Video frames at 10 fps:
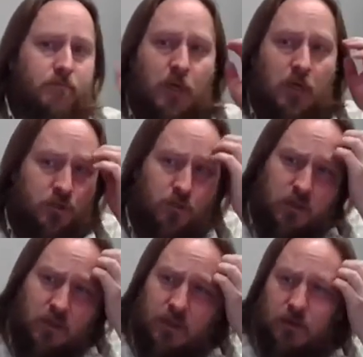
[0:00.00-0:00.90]

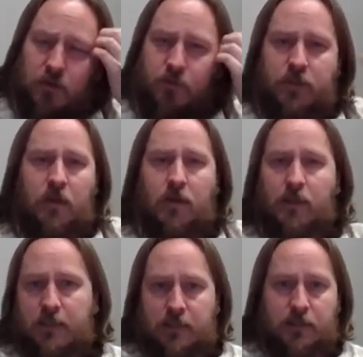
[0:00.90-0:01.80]
module, I don't know what to call
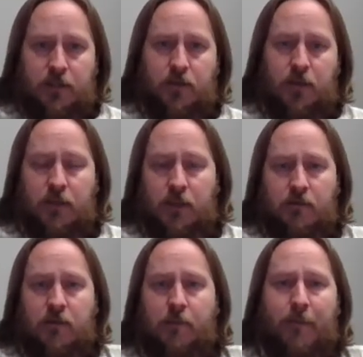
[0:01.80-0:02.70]
it necessarily, that
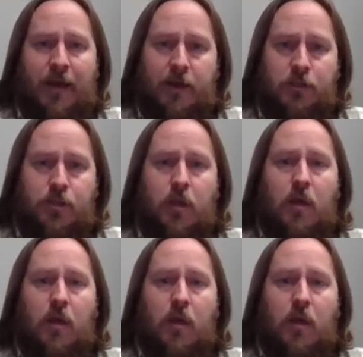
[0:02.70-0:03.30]
package.